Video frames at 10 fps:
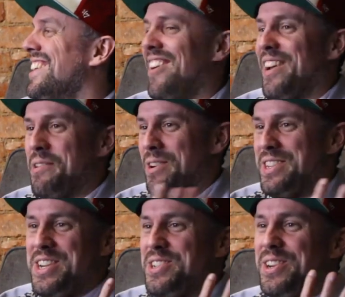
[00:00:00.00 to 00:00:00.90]
just like,
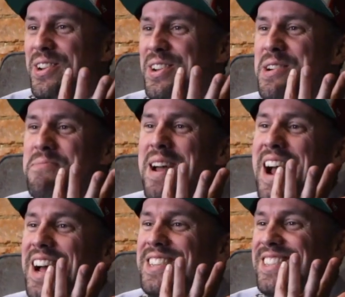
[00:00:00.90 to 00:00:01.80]
living your best life
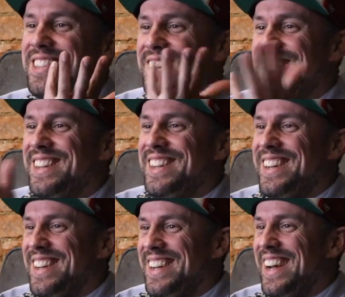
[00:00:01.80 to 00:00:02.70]
like 30 years early,
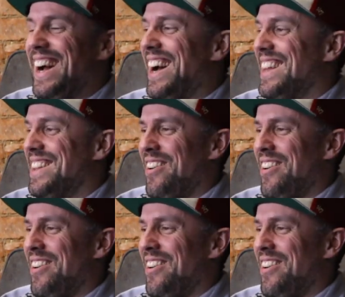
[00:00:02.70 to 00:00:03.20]
bro. Yeah, Sorry. They